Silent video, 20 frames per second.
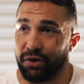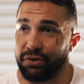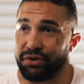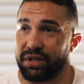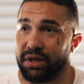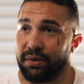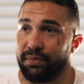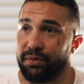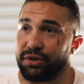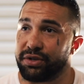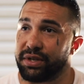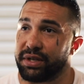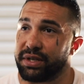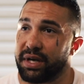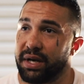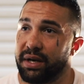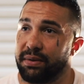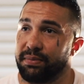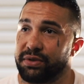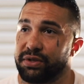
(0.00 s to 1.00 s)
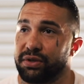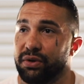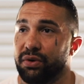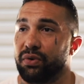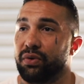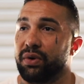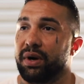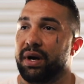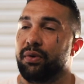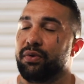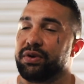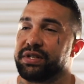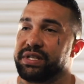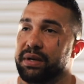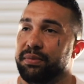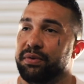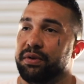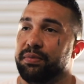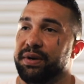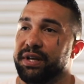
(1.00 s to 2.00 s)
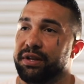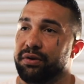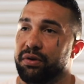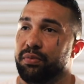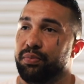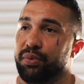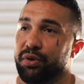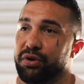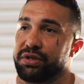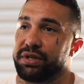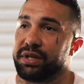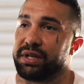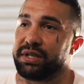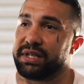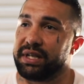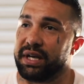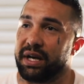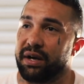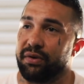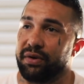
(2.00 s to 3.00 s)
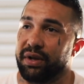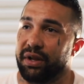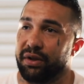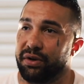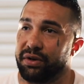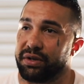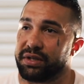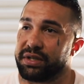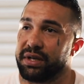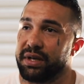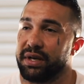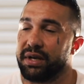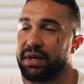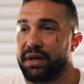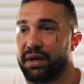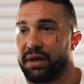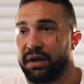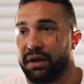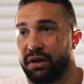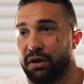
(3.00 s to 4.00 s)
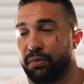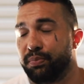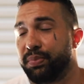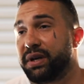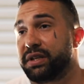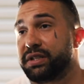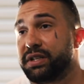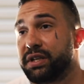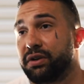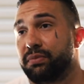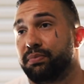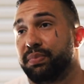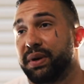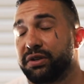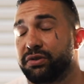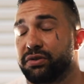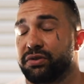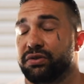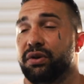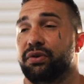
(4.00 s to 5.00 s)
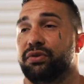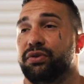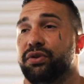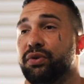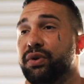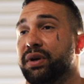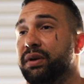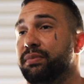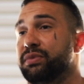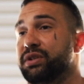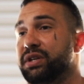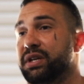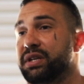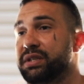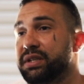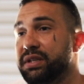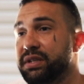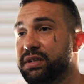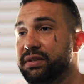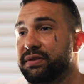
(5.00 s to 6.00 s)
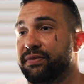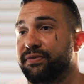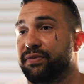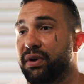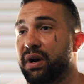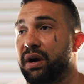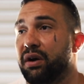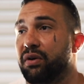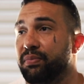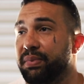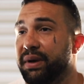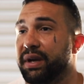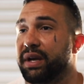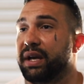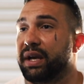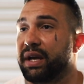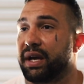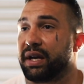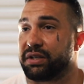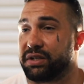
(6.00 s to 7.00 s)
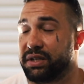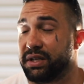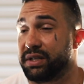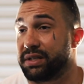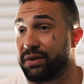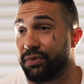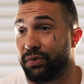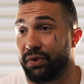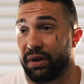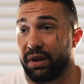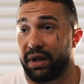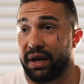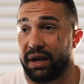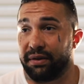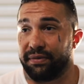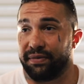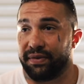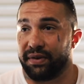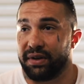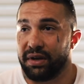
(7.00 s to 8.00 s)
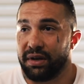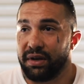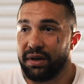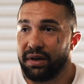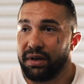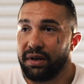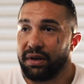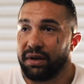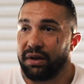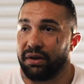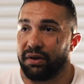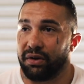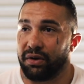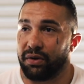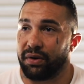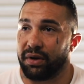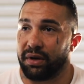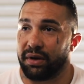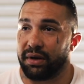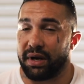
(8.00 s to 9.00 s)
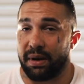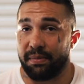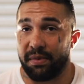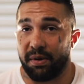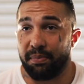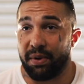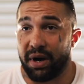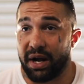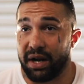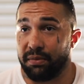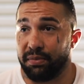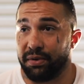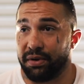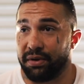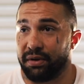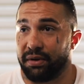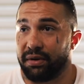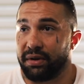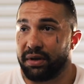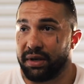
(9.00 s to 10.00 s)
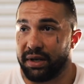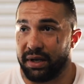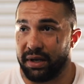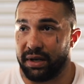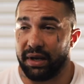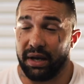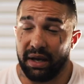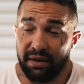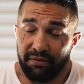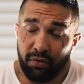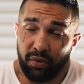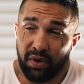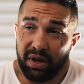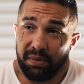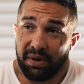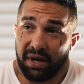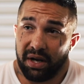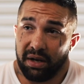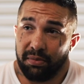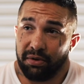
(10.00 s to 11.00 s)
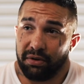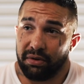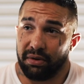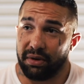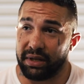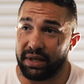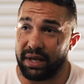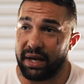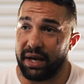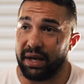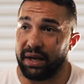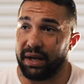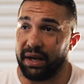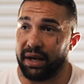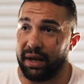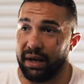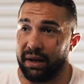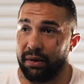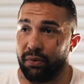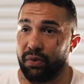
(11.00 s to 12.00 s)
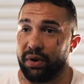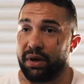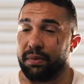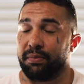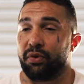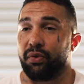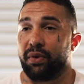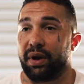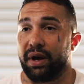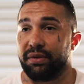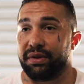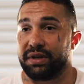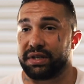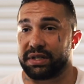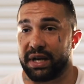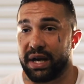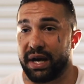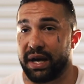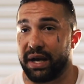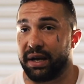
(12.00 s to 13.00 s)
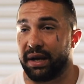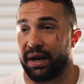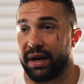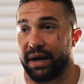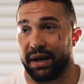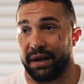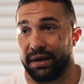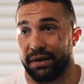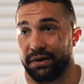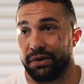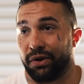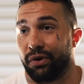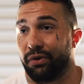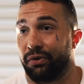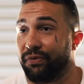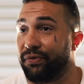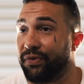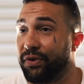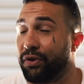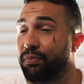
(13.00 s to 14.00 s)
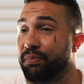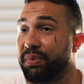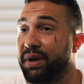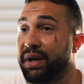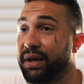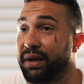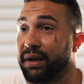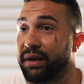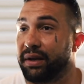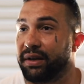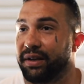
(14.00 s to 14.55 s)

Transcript: coaching him most of the time, so I wasn't able to be there in person to see how he looks. You know, pictures don't do him justice for how big he actually is in real life. You know, I'm a bodybuilder and a heavyweight bodybuilder at that, and when I'm around this guy, I don't feel big.